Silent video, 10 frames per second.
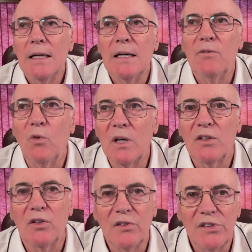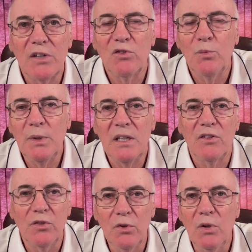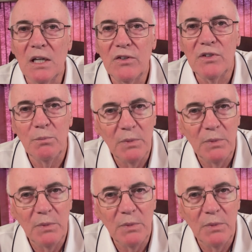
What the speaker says: of what turns out to be a 200